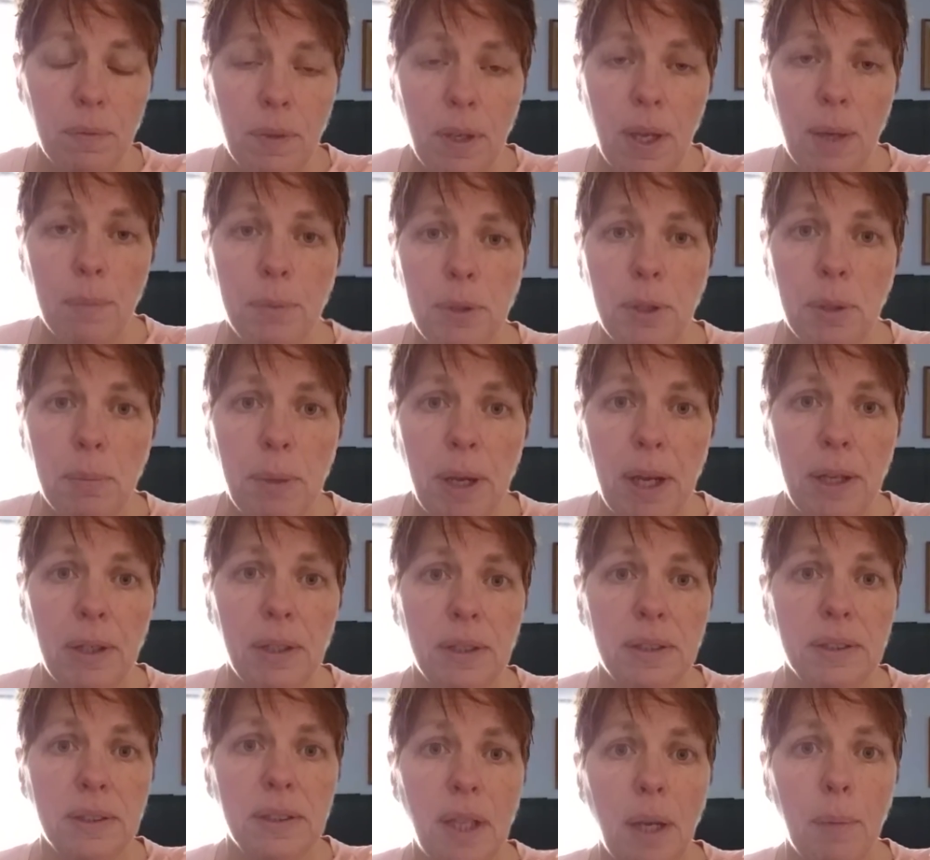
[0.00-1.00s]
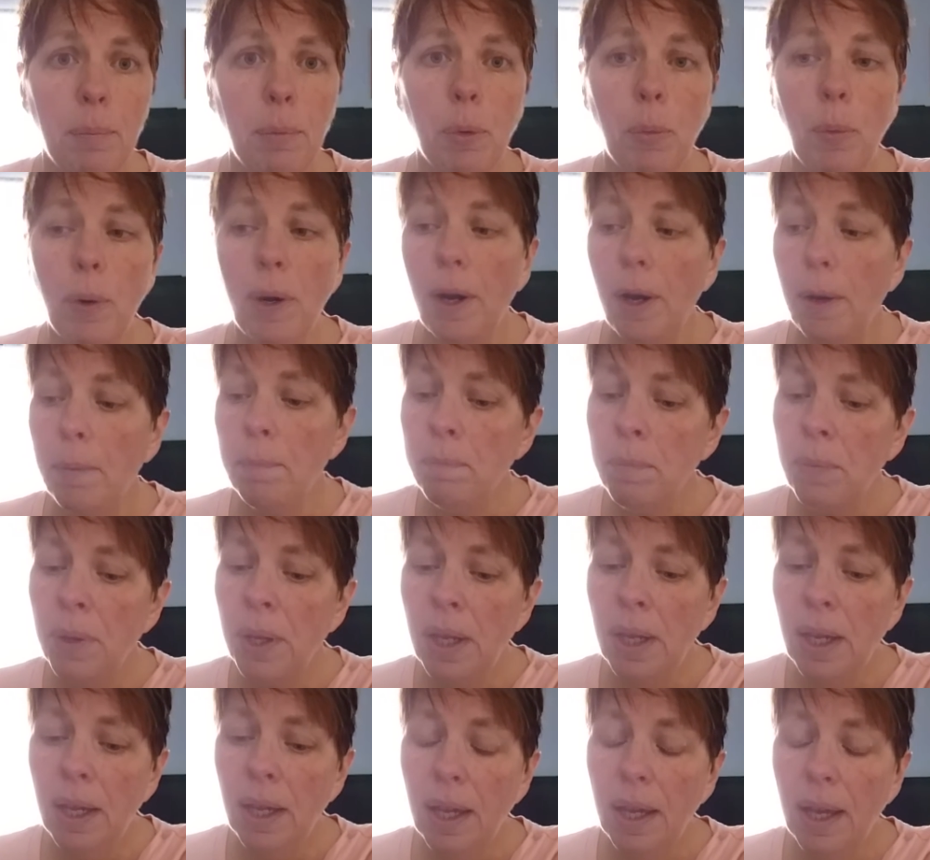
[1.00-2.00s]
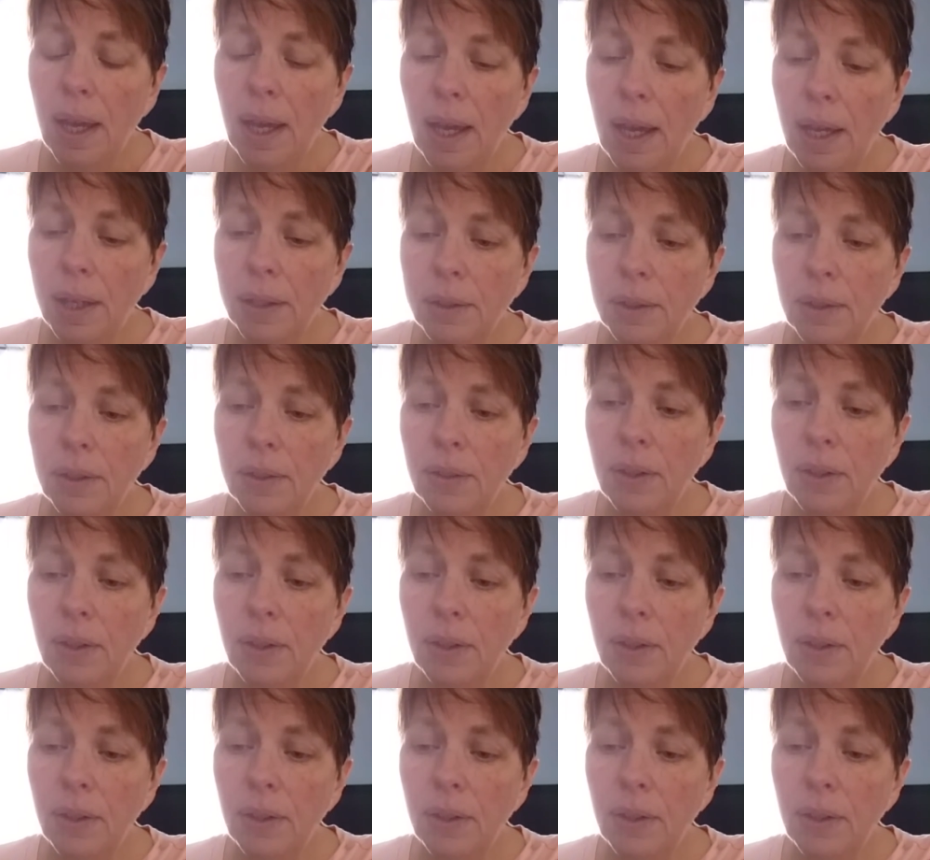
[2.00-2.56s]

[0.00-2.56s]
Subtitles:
empty them out into Tupperware. And